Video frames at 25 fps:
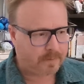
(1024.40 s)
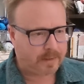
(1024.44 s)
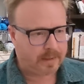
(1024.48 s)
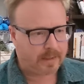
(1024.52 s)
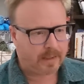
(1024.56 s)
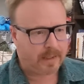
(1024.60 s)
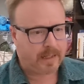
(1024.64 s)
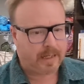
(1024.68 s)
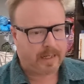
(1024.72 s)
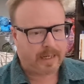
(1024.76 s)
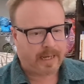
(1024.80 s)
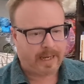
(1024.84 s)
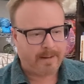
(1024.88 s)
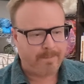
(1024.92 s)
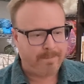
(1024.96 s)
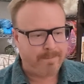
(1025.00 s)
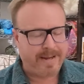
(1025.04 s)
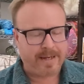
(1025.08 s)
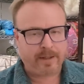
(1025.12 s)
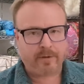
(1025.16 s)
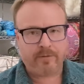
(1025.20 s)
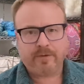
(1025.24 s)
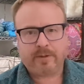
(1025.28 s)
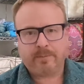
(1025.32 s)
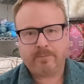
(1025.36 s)
I
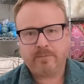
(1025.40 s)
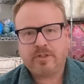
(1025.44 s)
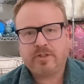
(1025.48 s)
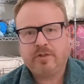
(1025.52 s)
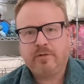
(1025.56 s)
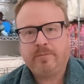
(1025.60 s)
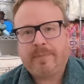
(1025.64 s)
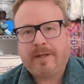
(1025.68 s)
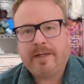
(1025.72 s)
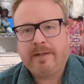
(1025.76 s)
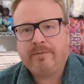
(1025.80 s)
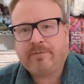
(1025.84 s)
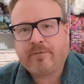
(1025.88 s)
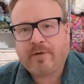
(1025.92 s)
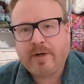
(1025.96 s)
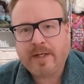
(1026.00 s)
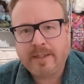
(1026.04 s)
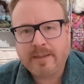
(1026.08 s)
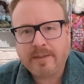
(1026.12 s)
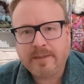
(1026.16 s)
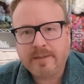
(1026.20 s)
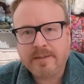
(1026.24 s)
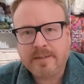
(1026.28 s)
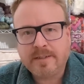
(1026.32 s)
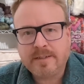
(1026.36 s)
mailed them to my
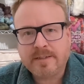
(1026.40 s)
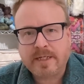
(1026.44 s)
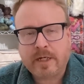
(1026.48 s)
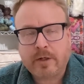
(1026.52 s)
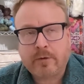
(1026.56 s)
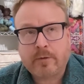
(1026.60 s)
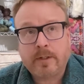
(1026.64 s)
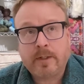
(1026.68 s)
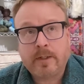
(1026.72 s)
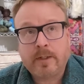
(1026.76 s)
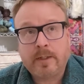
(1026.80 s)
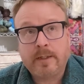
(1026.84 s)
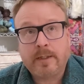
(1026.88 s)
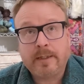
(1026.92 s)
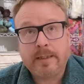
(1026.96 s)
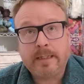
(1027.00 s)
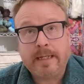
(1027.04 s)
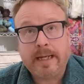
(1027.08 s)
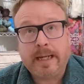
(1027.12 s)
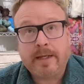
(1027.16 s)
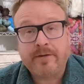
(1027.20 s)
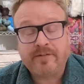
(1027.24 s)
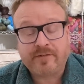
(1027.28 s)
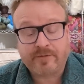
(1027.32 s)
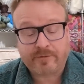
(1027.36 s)
friend Sarah
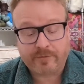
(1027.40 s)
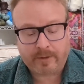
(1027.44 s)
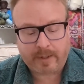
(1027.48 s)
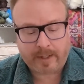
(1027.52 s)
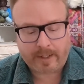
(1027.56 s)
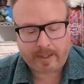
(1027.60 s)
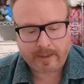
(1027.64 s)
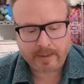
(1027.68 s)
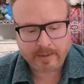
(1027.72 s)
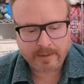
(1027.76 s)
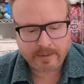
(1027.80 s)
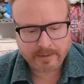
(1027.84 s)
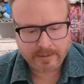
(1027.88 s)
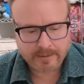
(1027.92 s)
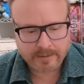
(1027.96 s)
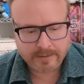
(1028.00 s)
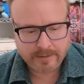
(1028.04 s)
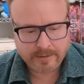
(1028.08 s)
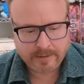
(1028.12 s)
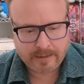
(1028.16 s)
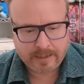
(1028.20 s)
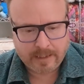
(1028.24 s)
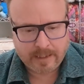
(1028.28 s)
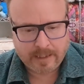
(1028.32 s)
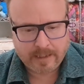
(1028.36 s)
yesterday.
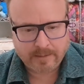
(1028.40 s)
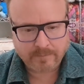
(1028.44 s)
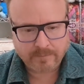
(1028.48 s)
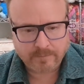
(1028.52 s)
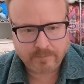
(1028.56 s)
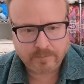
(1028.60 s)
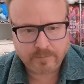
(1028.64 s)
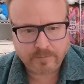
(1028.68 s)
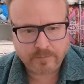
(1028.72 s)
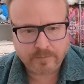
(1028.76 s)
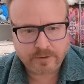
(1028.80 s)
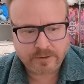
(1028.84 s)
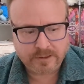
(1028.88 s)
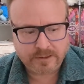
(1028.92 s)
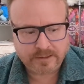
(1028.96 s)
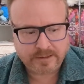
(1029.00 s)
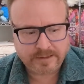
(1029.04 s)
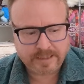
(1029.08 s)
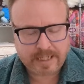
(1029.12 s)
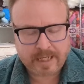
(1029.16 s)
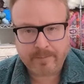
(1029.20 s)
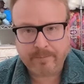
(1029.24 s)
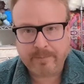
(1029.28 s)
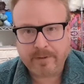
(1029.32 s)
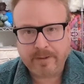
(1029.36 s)
She's
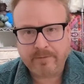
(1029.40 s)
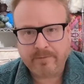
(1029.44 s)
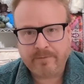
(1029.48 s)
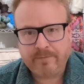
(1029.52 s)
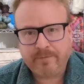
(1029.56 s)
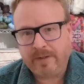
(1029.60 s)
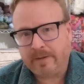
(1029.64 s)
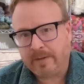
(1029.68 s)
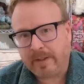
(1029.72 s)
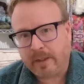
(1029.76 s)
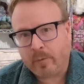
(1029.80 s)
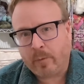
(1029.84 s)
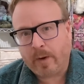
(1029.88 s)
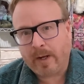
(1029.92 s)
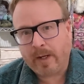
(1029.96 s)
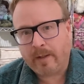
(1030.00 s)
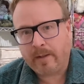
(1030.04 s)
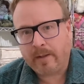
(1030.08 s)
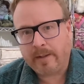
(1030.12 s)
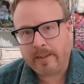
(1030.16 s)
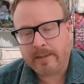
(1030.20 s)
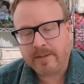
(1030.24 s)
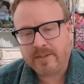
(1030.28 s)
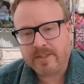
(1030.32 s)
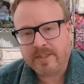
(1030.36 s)
not been feeling well,
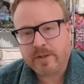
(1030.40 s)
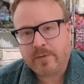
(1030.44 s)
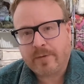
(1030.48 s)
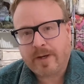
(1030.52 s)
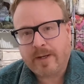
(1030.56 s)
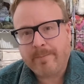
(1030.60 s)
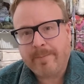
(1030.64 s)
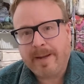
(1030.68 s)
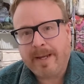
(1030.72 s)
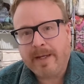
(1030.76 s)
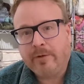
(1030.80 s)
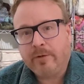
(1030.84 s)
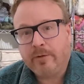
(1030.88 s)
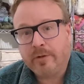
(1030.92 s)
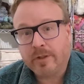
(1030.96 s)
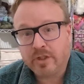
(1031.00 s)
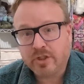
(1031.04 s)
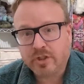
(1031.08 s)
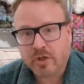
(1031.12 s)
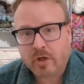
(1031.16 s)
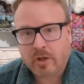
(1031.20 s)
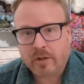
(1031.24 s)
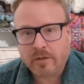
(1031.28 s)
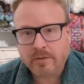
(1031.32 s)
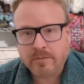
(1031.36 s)
and so I made her a
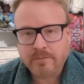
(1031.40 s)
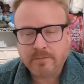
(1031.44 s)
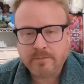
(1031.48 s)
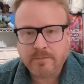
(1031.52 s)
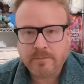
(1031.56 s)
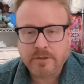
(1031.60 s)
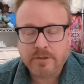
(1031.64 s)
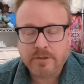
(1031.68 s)
shawl. She's always